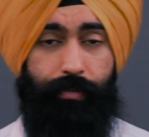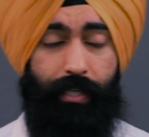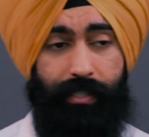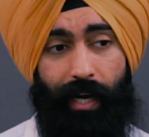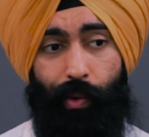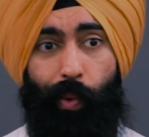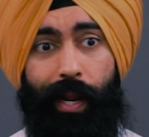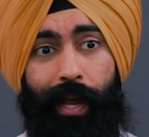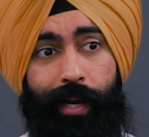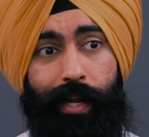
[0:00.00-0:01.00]
because on one
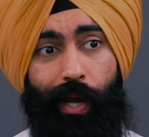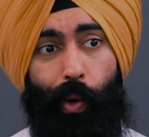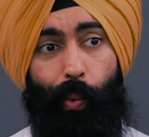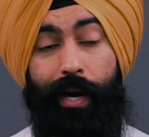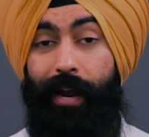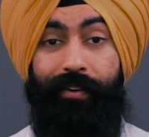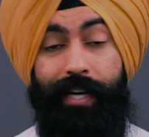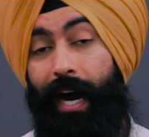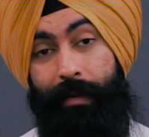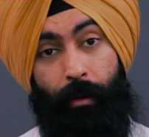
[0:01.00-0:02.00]
hand, we're never
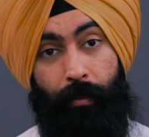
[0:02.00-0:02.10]
taught about